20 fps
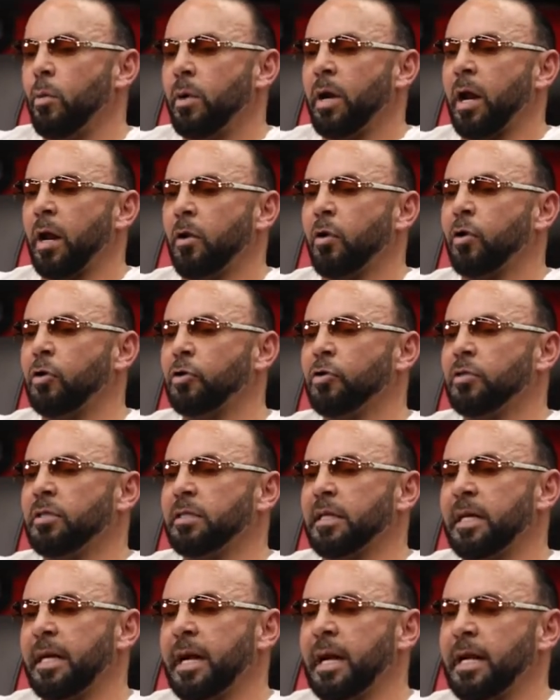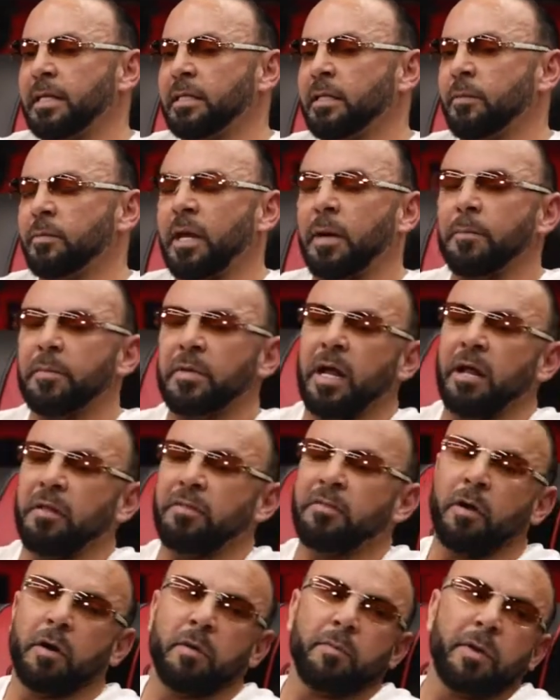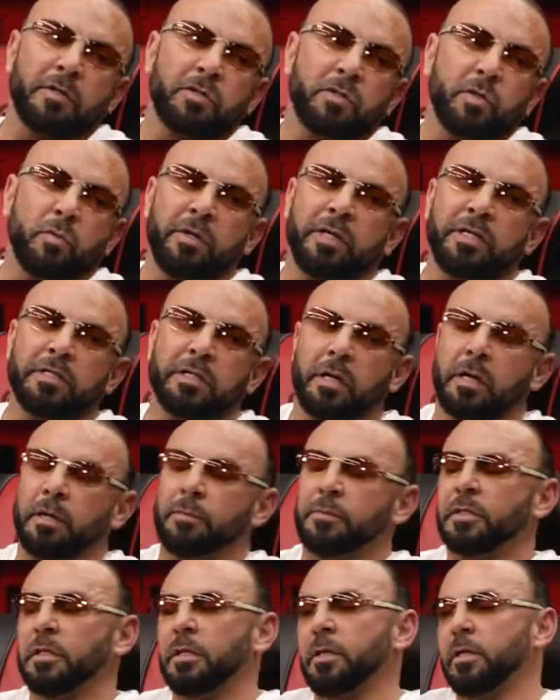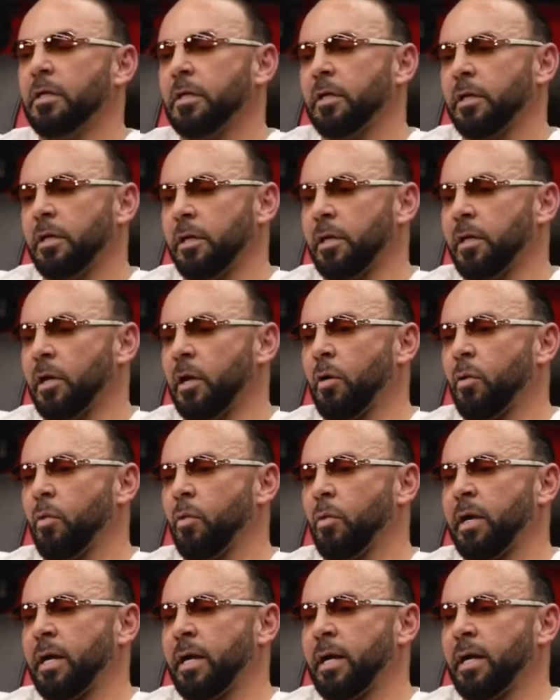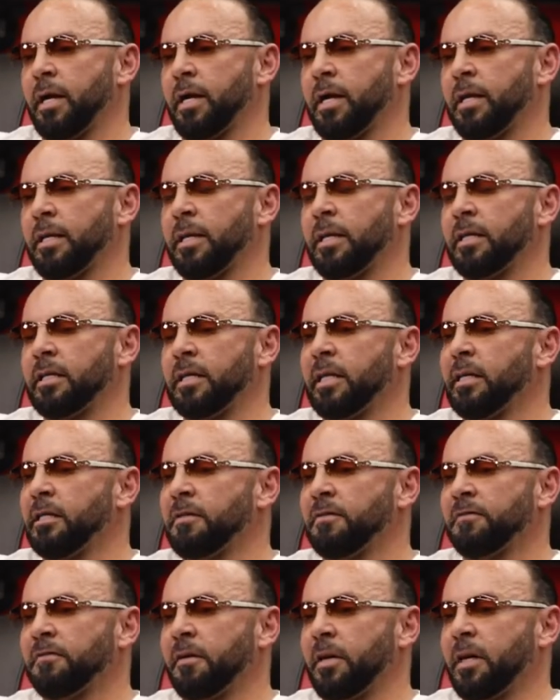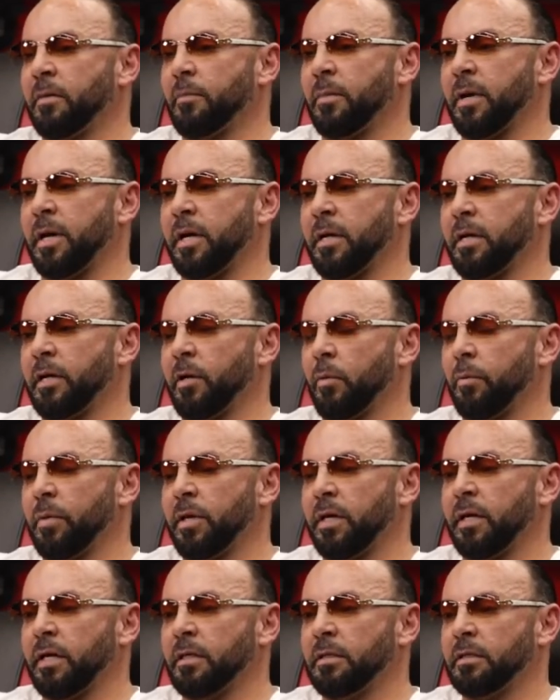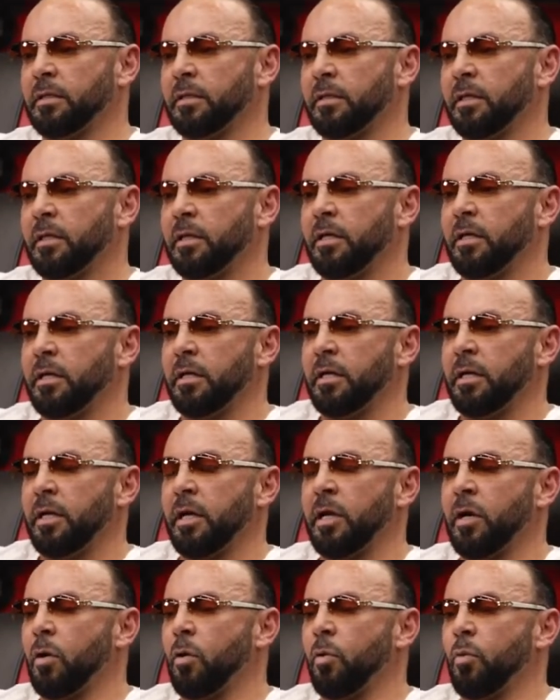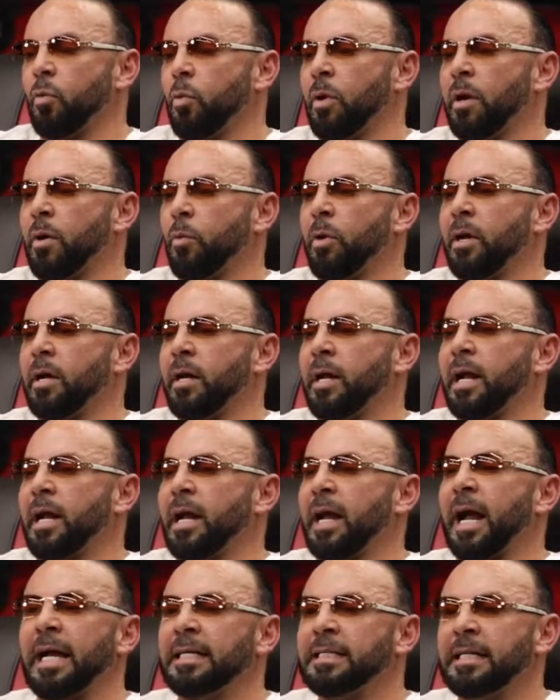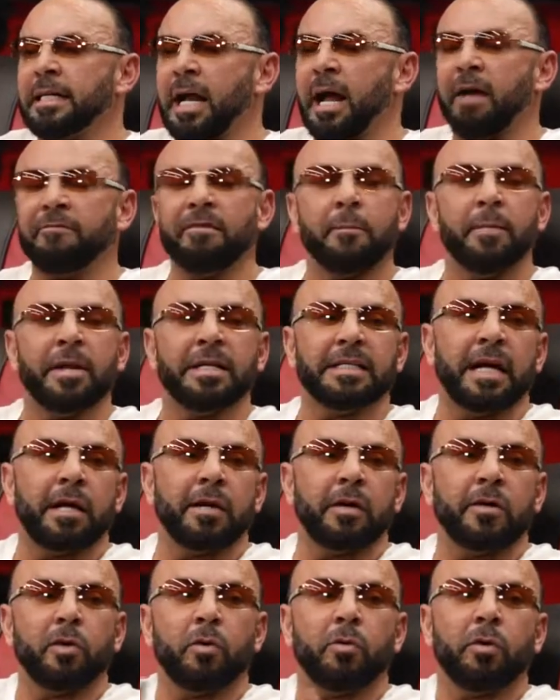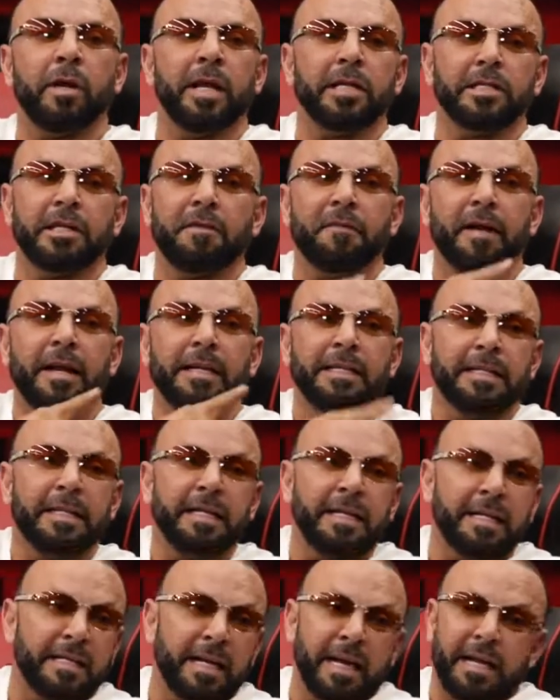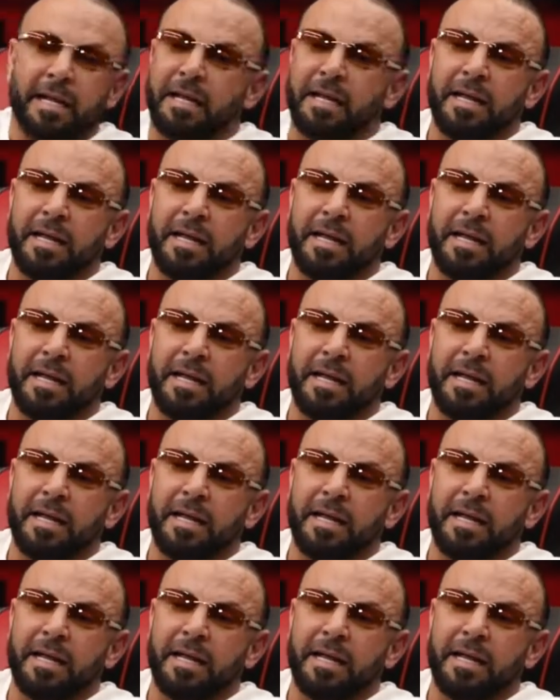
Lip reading: When I heard you say that, it's something I thought about so many times, you know, and it's funny, man, you know, because, you know, when I didn't have that mentality at your age, if I did,